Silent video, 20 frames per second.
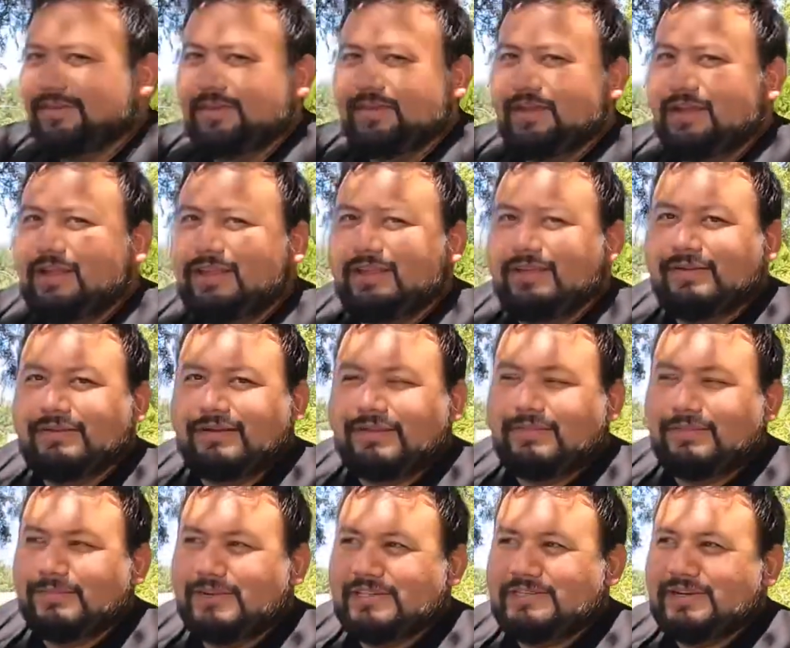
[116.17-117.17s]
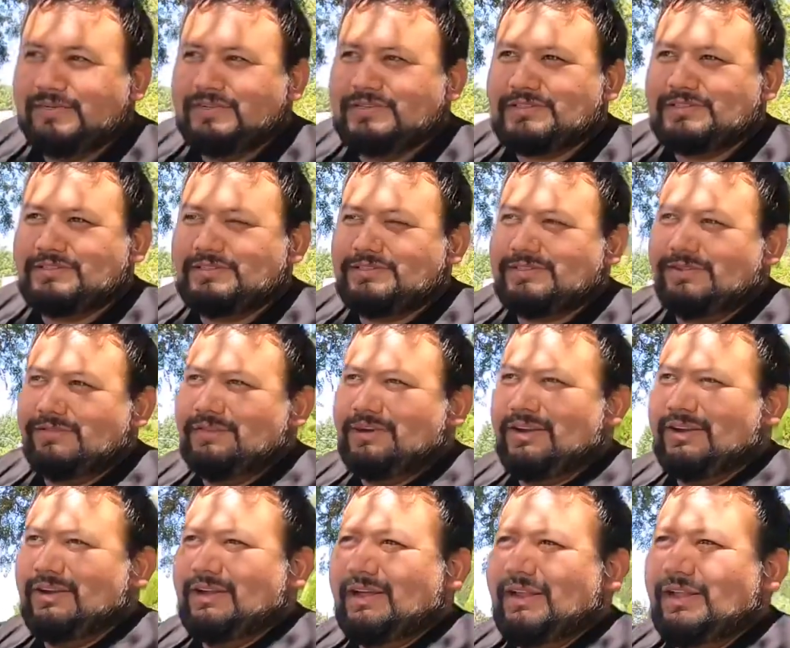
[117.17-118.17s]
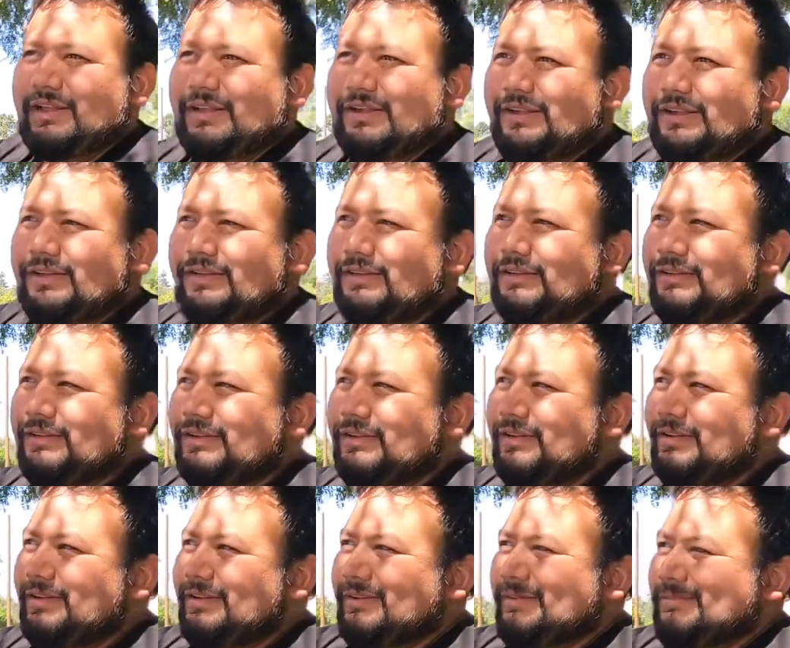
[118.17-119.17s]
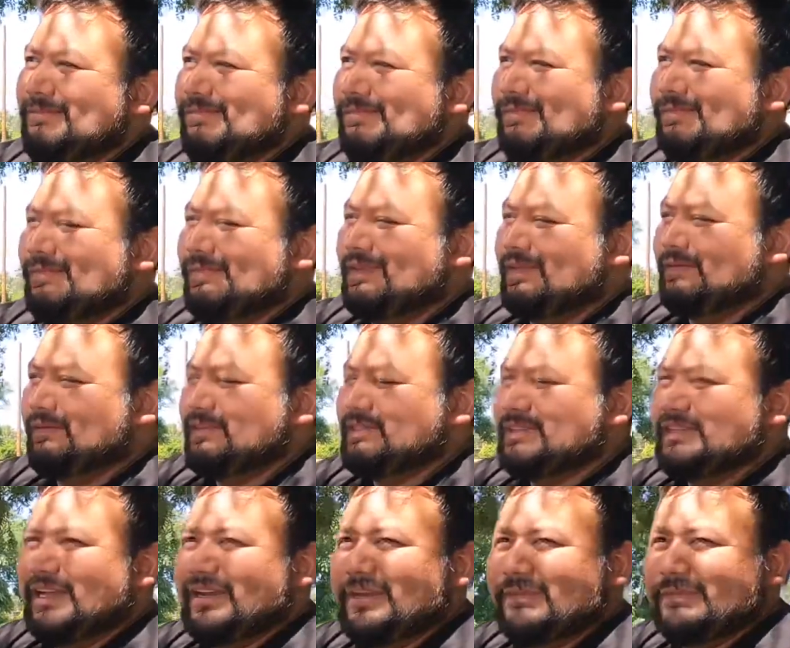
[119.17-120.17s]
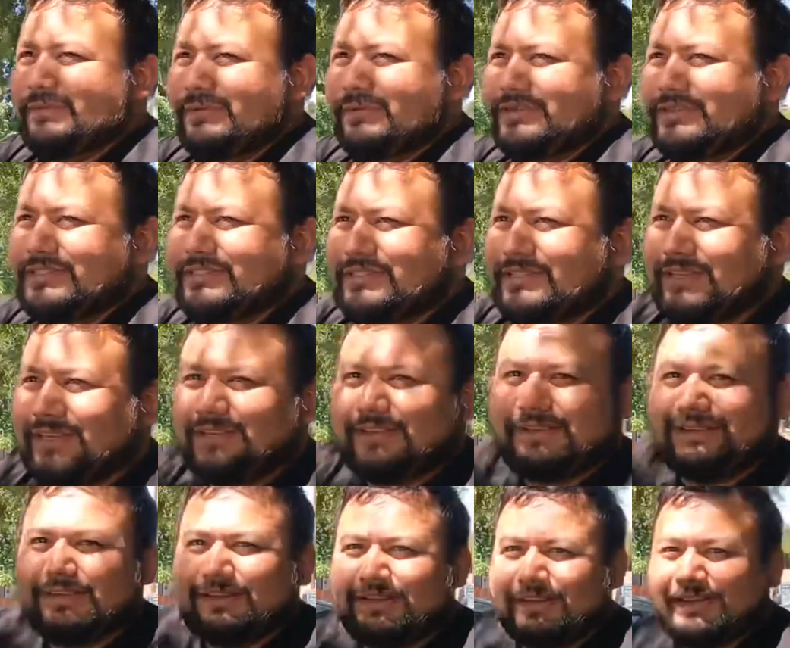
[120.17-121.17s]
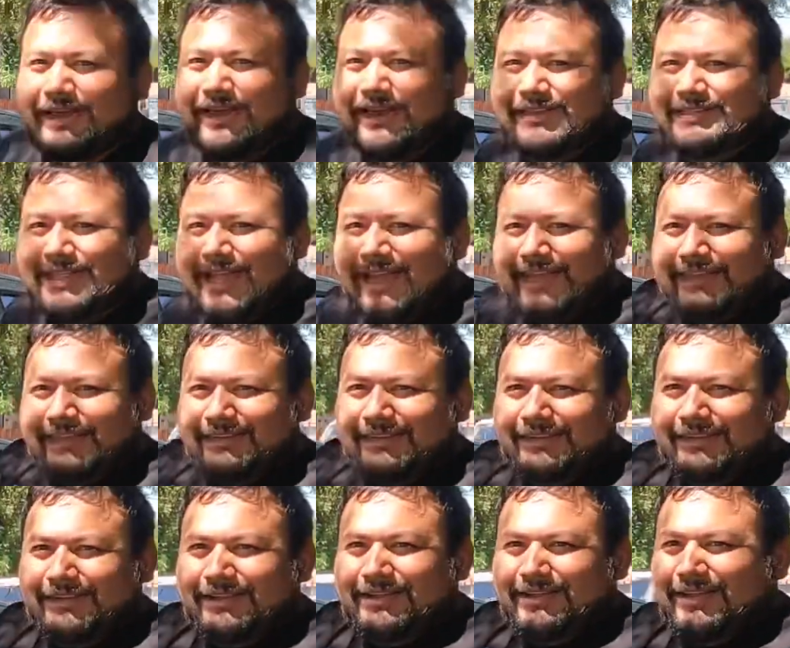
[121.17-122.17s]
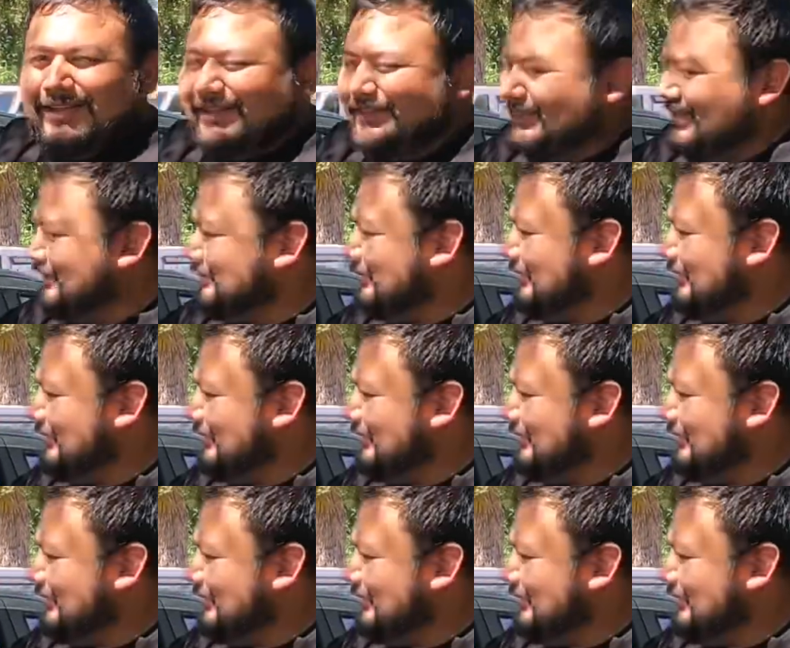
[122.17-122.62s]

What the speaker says: on my Chevy Silverado, I had like a different setup where it was just like, it looked kind of tacky. This